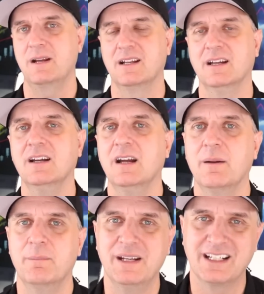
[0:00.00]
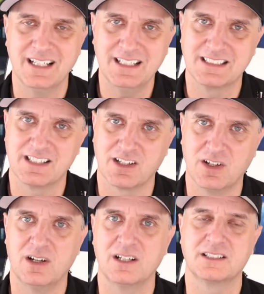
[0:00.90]
beat it because of the
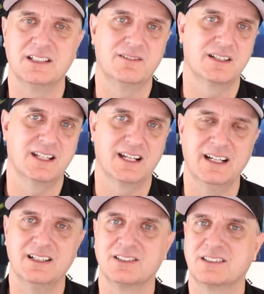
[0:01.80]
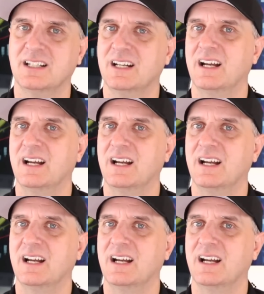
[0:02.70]
cost and everything else.